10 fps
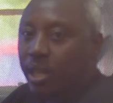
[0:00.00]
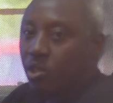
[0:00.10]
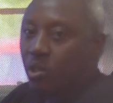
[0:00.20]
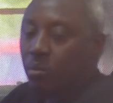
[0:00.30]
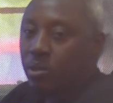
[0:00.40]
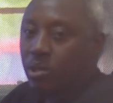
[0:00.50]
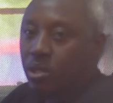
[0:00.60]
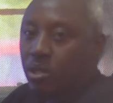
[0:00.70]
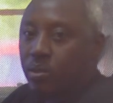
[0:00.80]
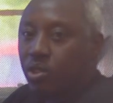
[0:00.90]
job was
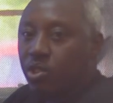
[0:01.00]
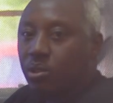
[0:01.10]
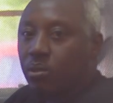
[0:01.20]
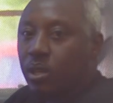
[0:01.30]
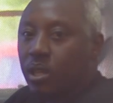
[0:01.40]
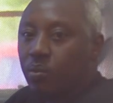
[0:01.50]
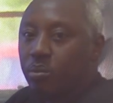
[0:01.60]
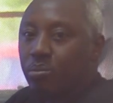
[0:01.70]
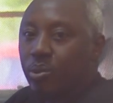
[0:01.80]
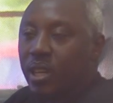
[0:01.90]
just to ensure that we
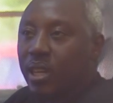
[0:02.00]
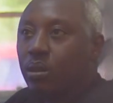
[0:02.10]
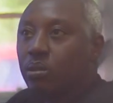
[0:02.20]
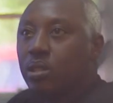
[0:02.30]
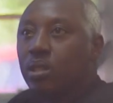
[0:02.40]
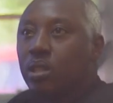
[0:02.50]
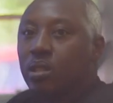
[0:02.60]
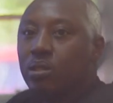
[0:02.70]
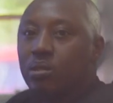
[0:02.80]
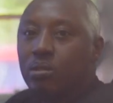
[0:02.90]
bring out,
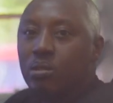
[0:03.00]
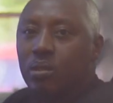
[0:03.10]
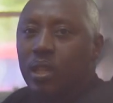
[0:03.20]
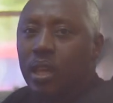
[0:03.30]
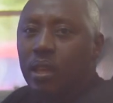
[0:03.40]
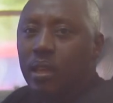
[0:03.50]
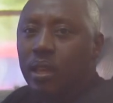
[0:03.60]
you know, the